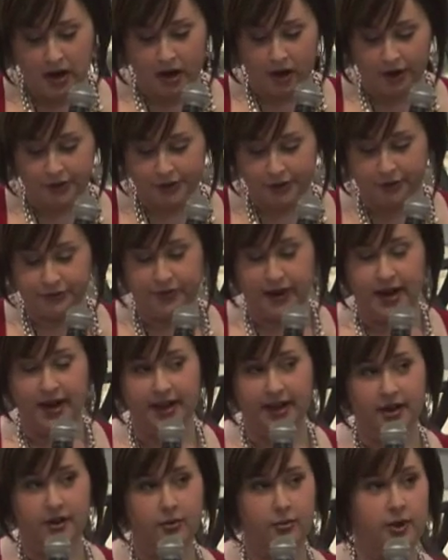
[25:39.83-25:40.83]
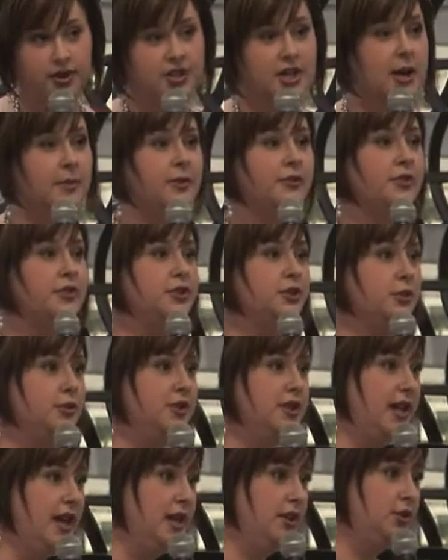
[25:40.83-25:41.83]
Also finding out what type of
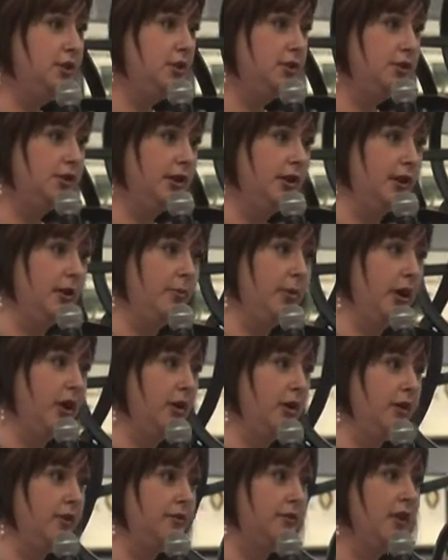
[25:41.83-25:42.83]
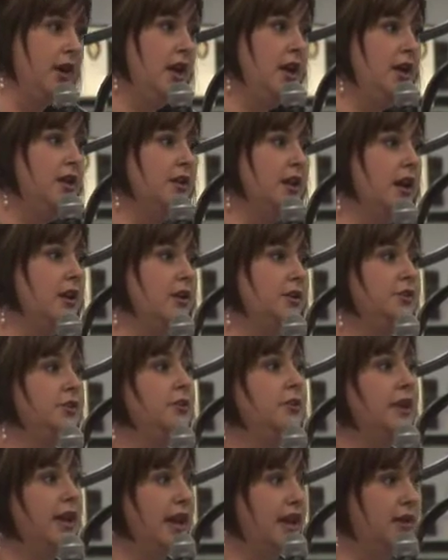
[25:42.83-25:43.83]
associations they're a part of. That
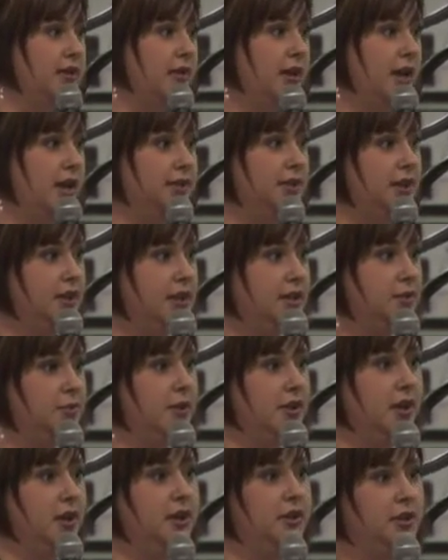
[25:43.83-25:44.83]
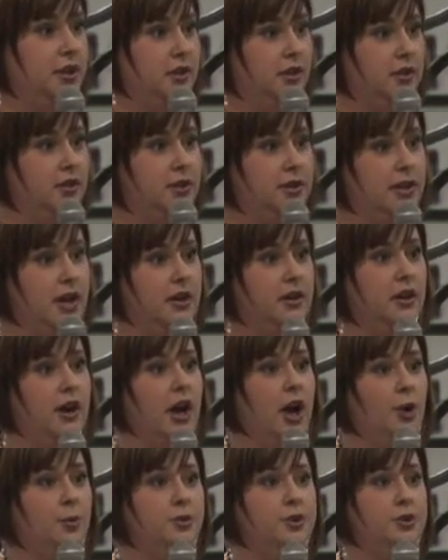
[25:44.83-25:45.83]
also, again, as it is with an interior designer,
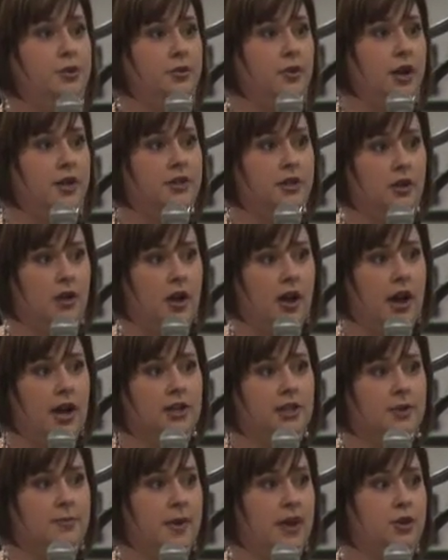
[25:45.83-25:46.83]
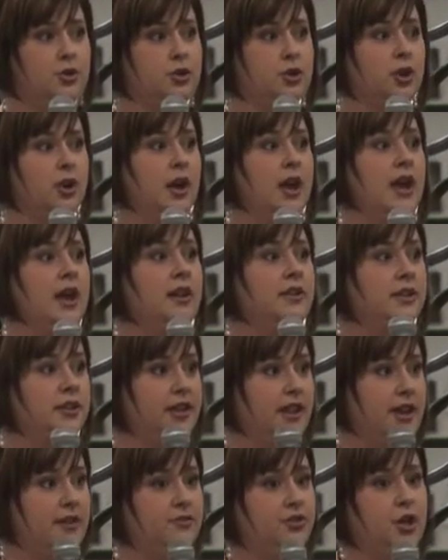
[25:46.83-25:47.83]
helps you as a client to make sure
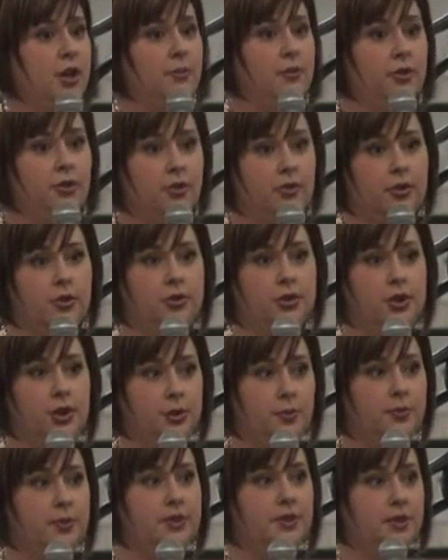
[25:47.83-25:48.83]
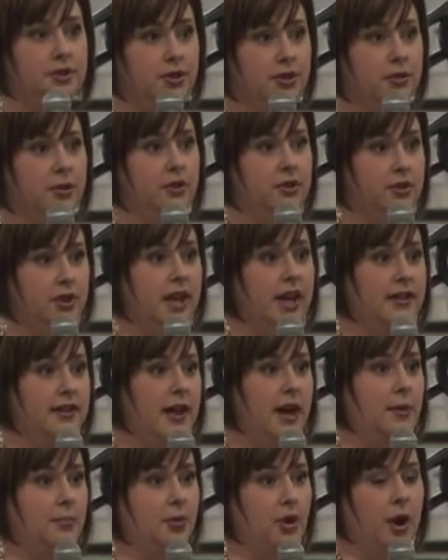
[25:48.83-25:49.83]
that they have jumped through those hoops to get
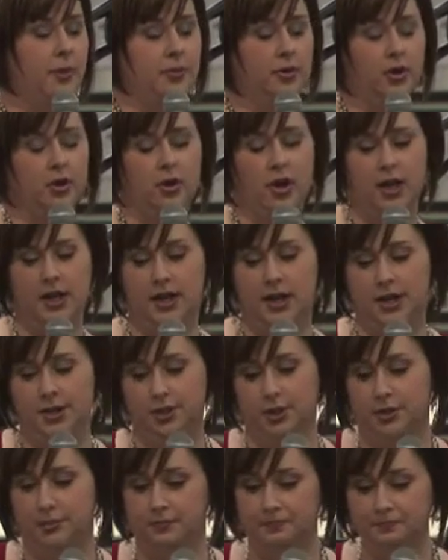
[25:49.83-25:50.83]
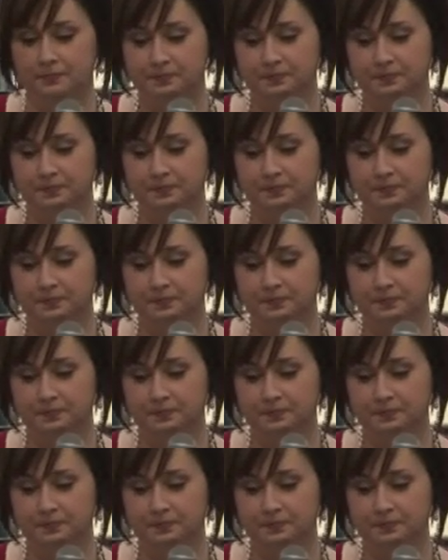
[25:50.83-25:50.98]
that proper accreditation.